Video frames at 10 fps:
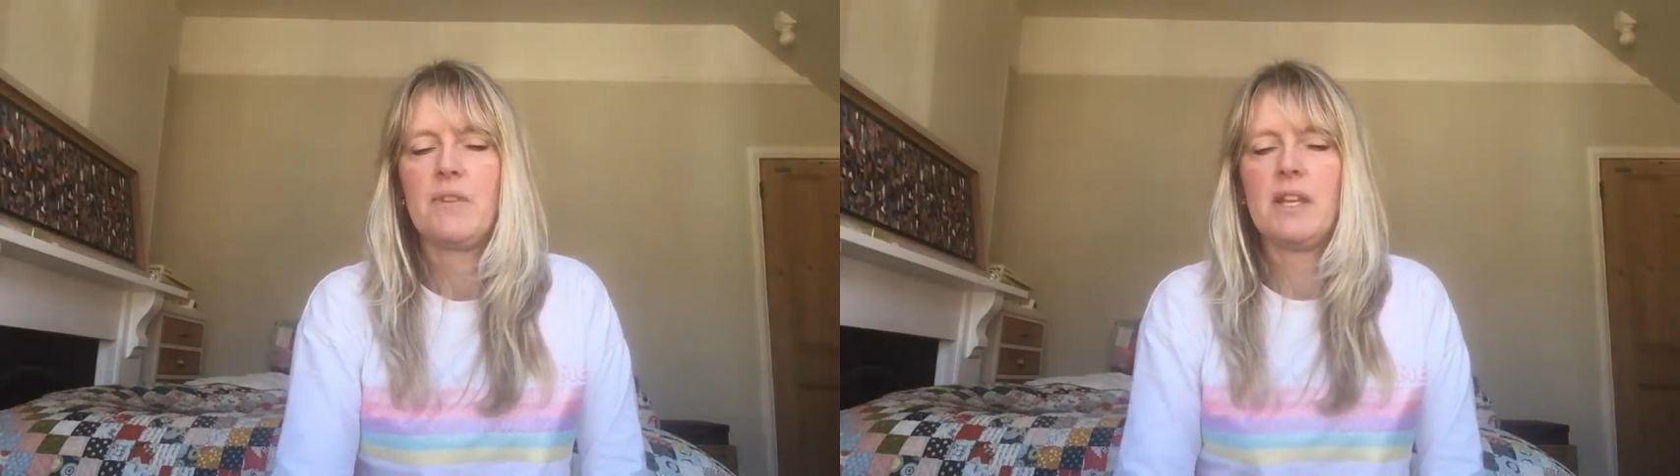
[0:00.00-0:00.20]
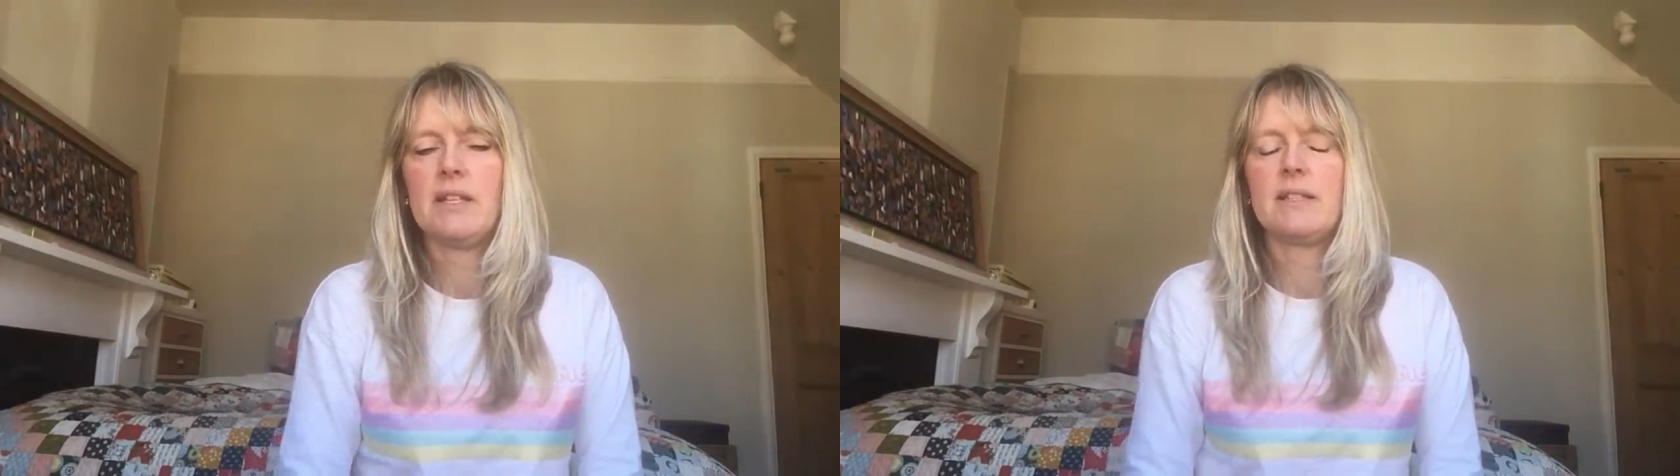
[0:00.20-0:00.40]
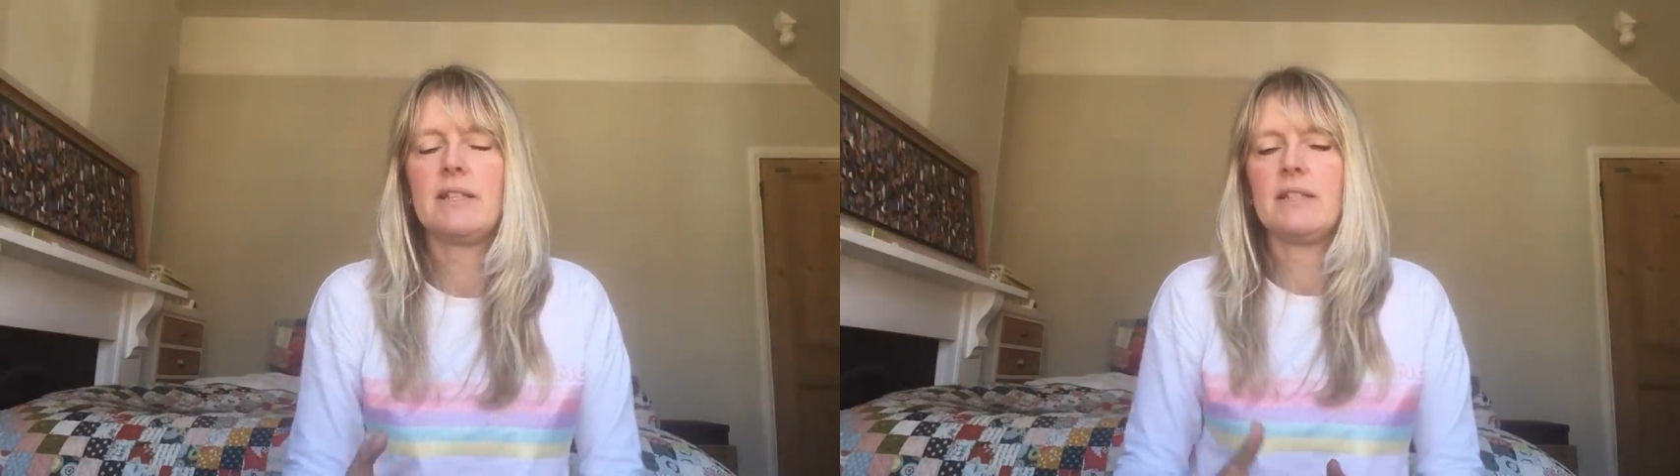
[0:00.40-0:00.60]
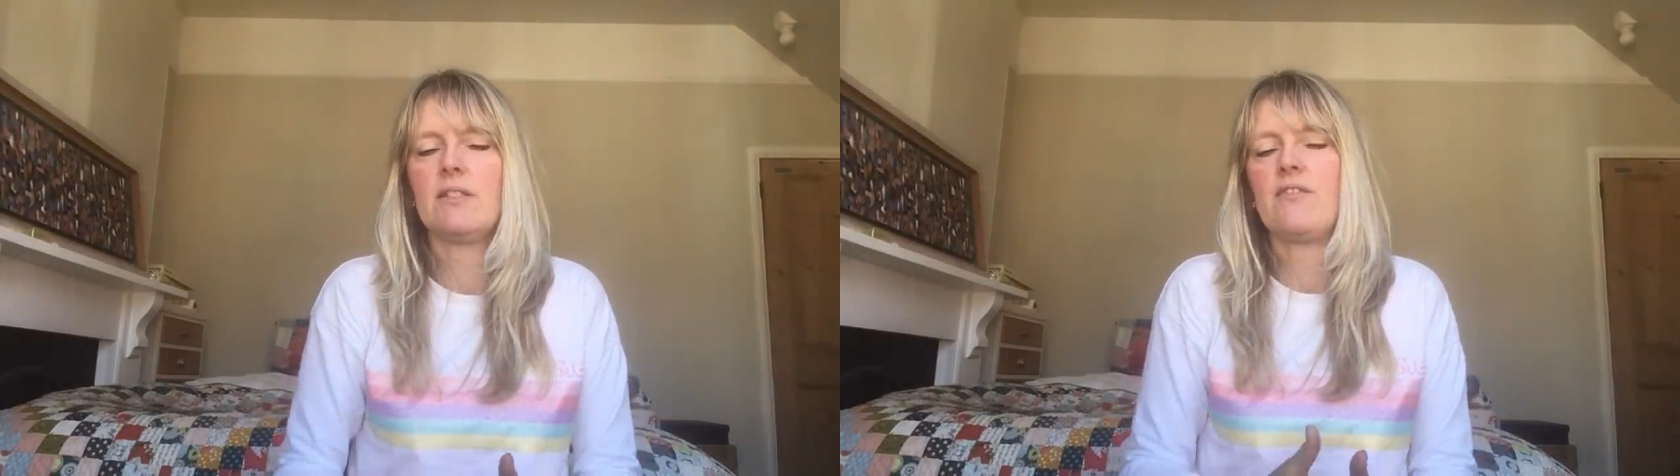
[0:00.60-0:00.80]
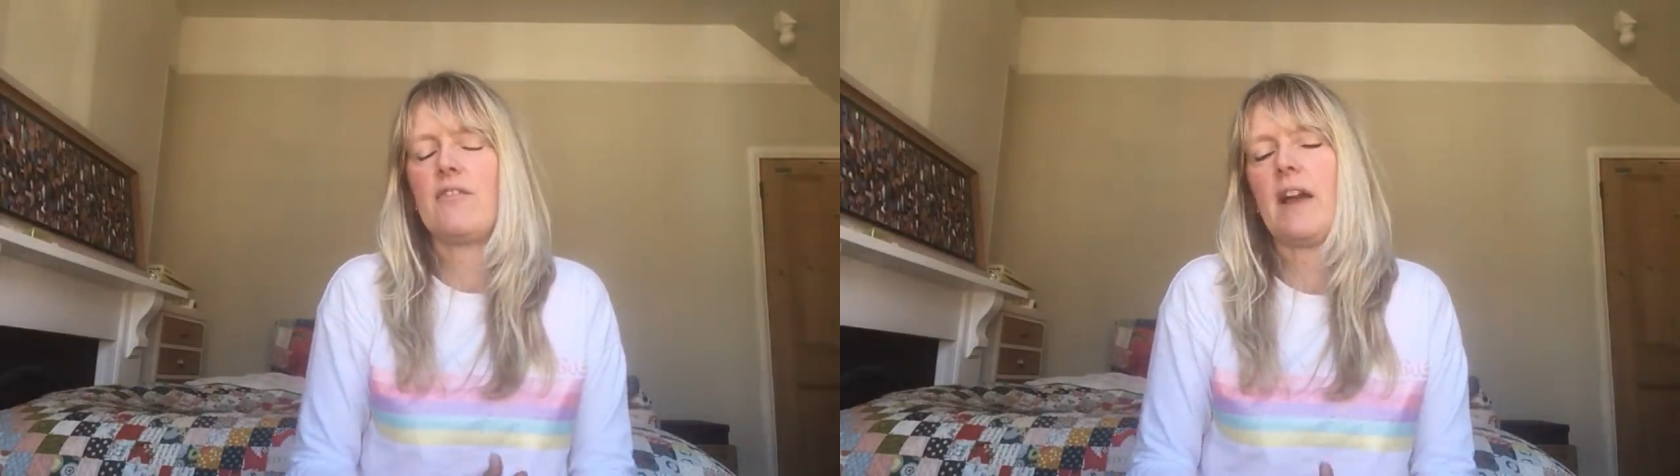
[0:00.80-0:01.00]
This
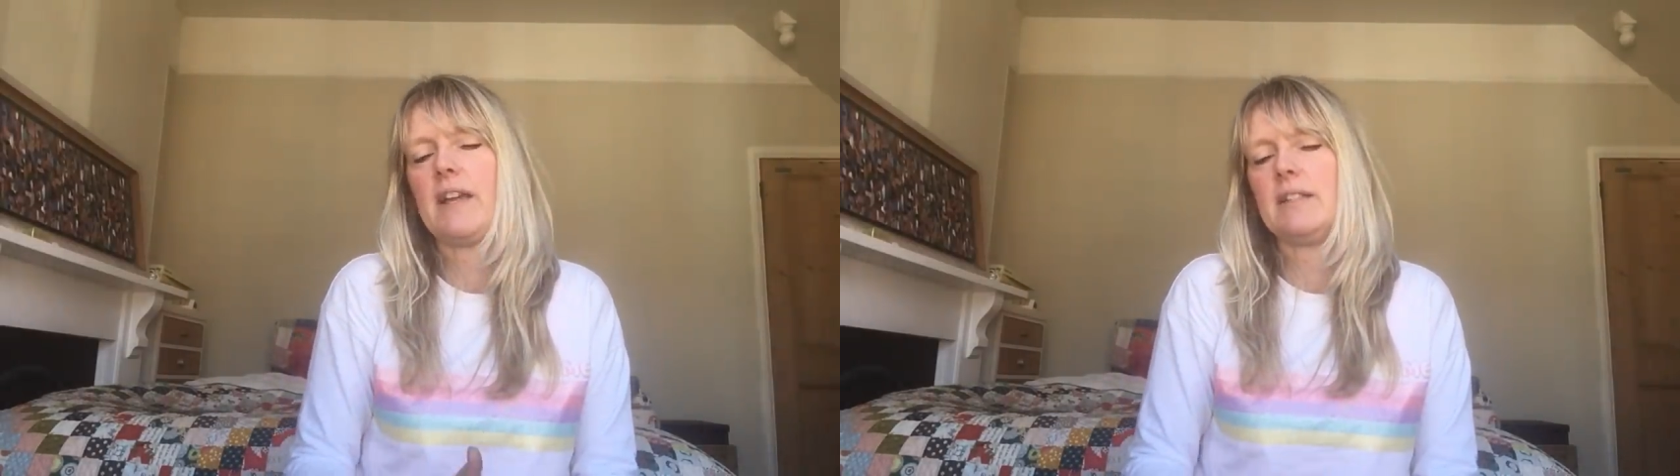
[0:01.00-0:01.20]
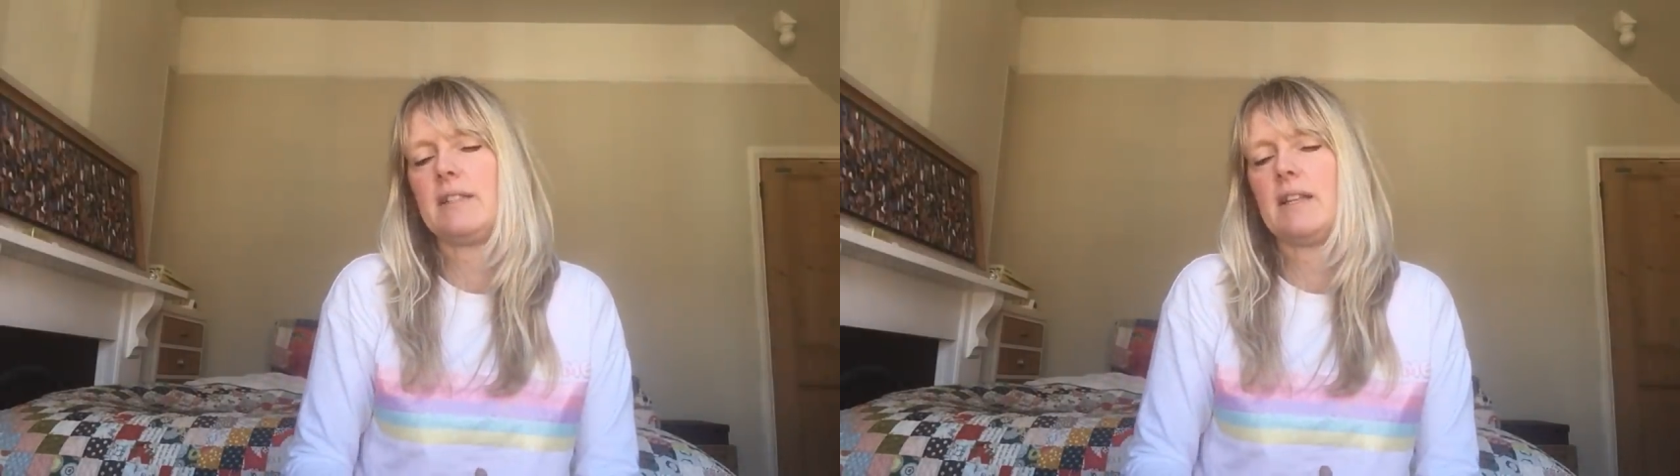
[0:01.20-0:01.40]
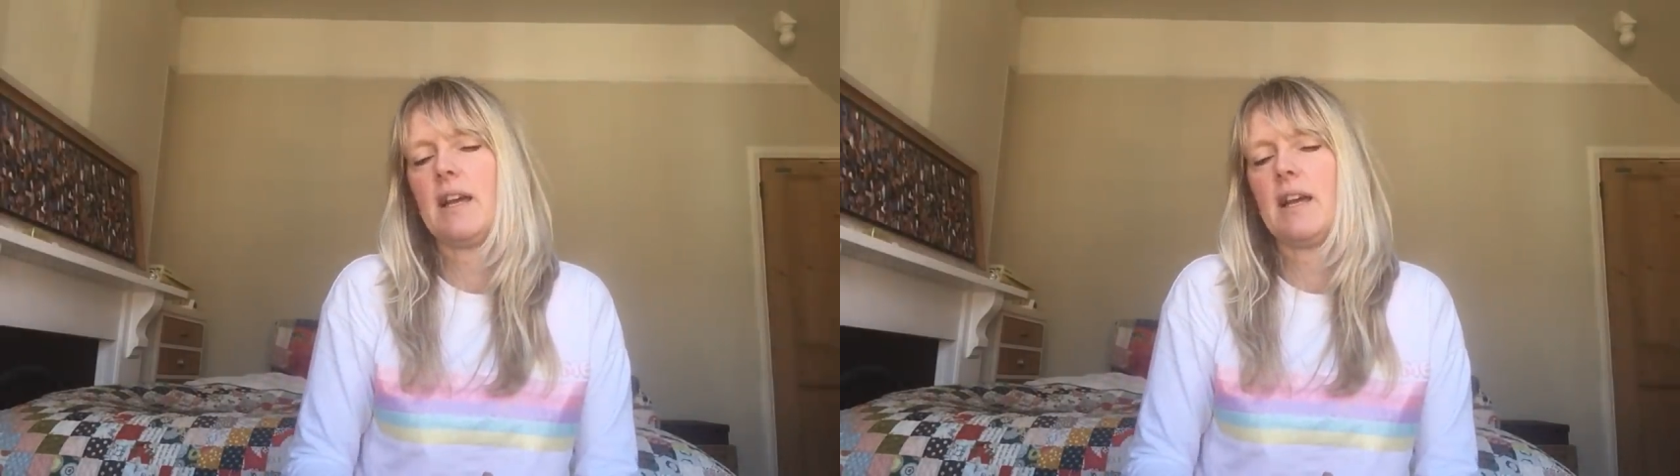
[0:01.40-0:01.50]
is a phase